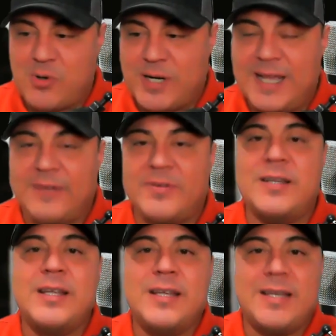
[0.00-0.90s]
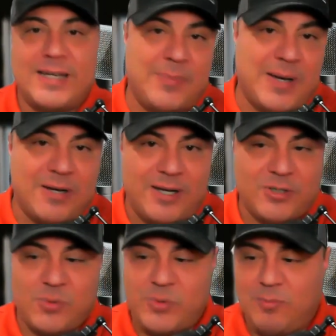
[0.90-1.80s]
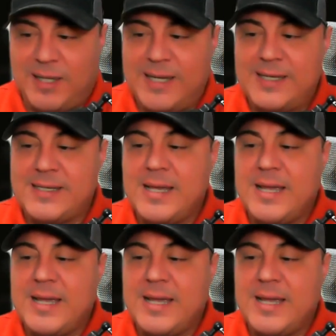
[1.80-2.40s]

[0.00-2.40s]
going to heaven and the about hell's a real place.